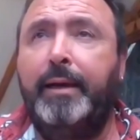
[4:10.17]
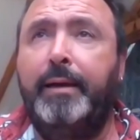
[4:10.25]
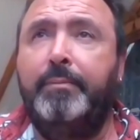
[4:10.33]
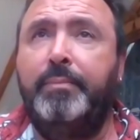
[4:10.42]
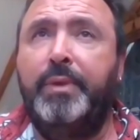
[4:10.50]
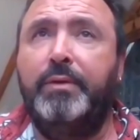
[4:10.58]

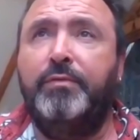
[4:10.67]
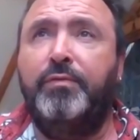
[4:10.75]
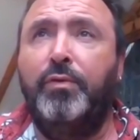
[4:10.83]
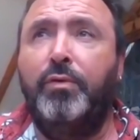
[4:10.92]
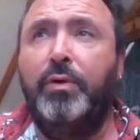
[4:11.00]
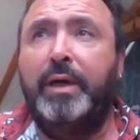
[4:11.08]

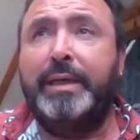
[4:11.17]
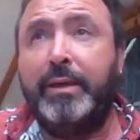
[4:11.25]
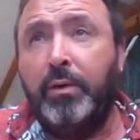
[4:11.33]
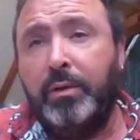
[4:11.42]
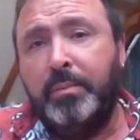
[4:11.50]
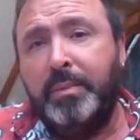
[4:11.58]
for an
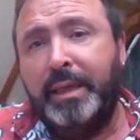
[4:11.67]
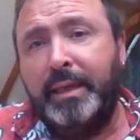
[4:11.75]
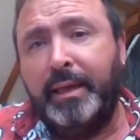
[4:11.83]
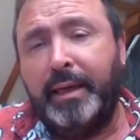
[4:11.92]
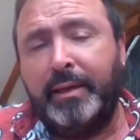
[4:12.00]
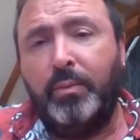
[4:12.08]

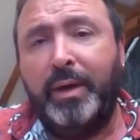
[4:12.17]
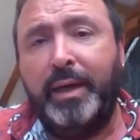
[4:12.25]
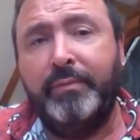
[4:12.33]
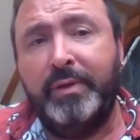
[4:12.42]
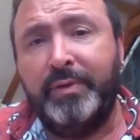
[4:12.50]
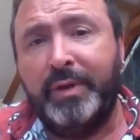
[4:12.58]
economy and a
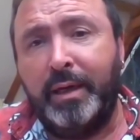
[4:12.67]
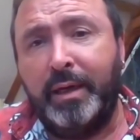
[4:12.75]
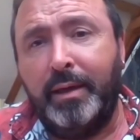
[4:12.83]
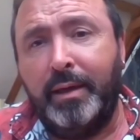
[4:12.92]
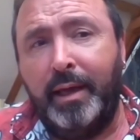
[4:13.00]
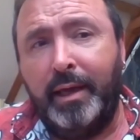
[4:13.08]
way of living
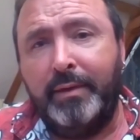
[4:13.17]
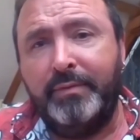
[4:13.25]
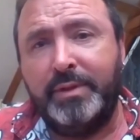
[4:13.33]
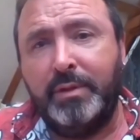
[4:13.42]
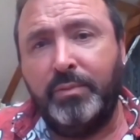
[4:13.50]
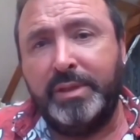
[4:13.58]
our
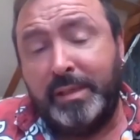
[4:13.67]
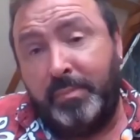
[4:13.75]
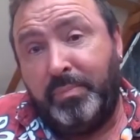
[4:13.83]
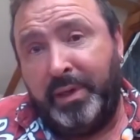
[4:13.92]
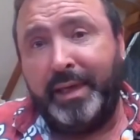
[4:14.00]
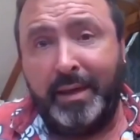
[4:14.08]
lives that was
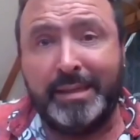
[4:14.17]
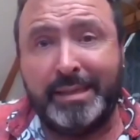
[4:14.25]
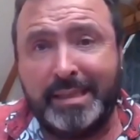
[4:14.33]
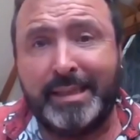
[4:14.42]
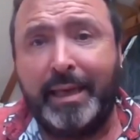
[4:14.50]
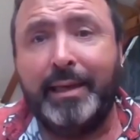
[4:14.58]
simply
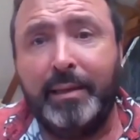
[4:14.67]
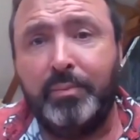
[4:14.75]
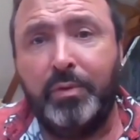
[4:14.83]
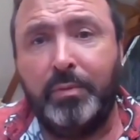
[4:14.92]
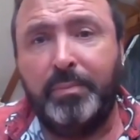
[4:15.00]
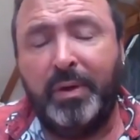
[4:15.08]

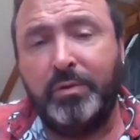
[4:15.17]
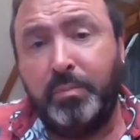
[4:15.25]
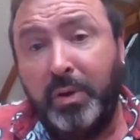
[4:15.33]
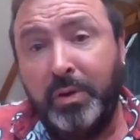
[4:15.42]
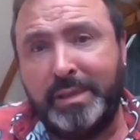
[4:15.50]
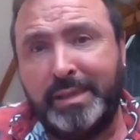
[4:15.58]
unsustainable, both
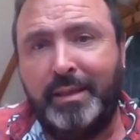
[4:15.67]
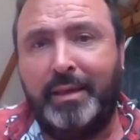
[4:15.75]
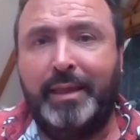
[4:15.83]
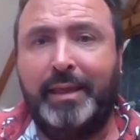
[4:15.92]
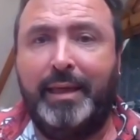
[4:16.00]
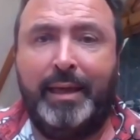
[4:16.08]

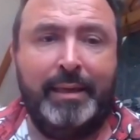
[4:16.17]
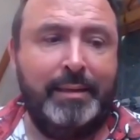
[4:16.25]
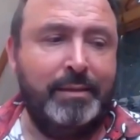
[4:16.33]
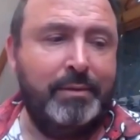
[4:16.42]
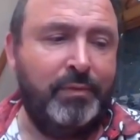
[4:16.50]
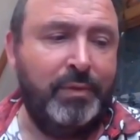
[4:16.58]
personally
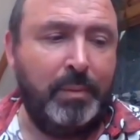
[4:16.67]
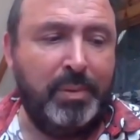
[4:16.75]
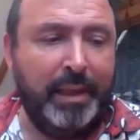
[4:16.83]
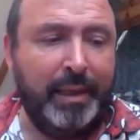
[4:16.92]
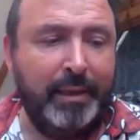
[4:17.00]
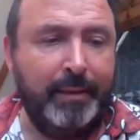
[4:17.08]
and for the
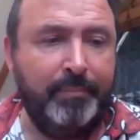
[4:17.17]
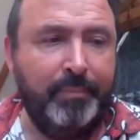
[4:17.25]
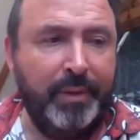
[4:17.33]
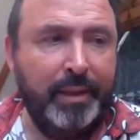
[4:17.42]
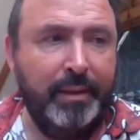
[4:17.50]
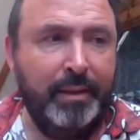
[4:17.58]
planet.
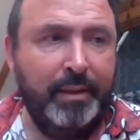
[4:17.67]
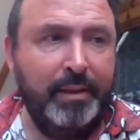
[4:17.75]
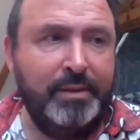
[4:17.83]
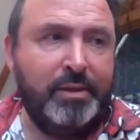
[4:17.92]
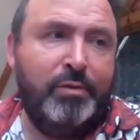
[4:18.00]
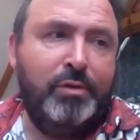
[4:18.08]

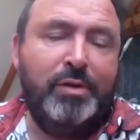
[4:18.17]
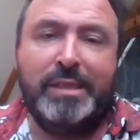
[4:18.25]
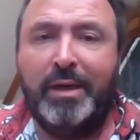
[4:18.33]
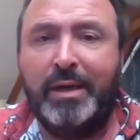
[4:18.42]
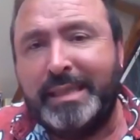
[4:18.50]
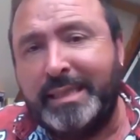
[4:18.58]
So you
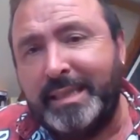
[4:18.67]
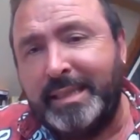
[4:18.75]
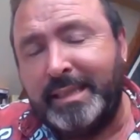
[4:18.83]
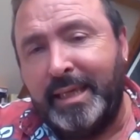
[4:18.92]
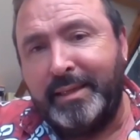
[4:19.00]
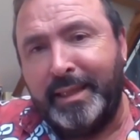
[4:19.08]
started to
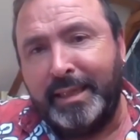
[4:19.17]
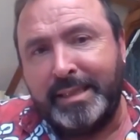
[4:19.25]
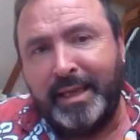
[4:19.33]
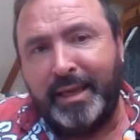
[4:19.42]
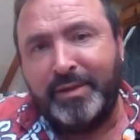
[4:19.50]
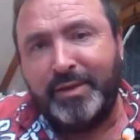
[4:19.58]
see
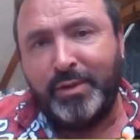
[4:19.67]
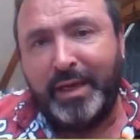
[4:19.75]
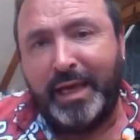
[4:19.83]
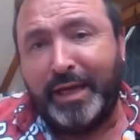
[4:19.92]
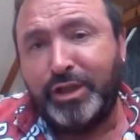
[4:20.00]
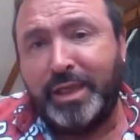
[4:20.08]
things like the sort
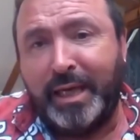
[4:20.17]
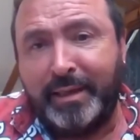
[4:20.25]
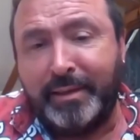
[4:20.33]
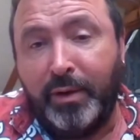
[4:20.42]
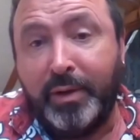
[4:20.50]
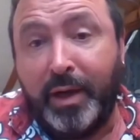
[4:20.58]
of
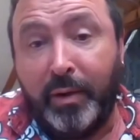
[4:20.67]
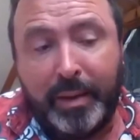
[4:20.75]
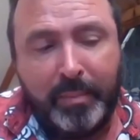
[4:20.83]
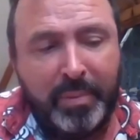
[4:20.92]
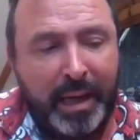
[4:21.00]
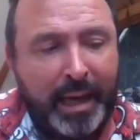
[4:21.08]
hashtag no
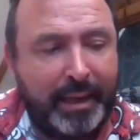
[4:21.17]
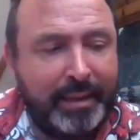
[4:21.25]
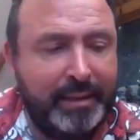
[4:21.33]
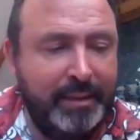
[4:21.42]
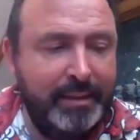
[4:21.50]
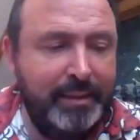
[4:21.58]
going
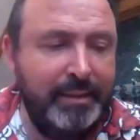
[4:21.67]
back,